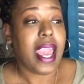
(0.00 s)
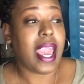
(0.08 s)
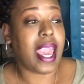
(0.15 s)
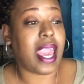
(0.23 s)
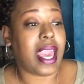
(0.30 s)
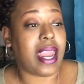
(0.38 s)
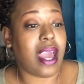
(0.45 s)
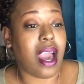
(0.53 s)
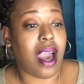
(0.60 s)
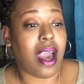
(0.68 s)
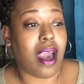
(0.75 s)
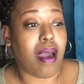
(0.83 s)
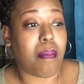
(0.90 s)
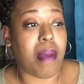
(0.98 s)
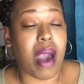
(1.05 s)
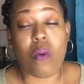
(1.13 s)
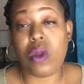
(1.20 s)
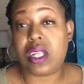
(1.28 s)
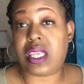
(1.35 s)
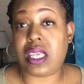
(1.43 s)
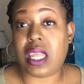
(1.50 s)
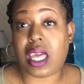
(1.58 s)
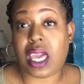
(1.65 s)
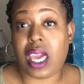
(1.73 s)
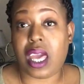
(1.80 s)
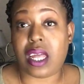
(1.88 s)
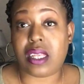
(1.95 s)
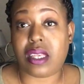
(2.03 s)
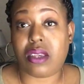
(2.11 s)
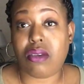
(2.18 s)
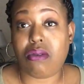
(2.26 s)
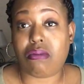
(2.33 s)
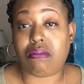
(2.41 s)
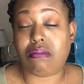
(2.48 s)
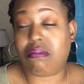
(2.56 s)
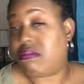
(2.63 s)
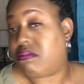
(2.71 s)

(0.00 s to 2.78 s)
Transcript: And um, I I wanted to see the kids too.